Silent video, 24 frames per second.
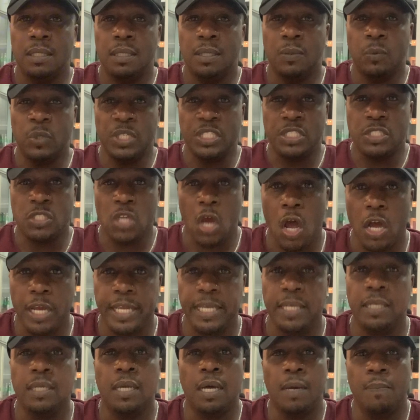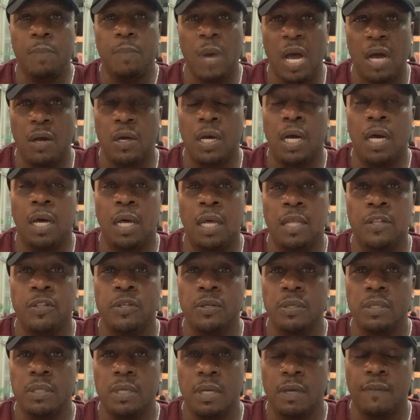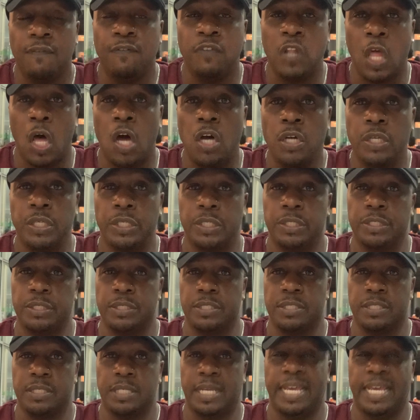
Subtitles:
with talking about other vloggers,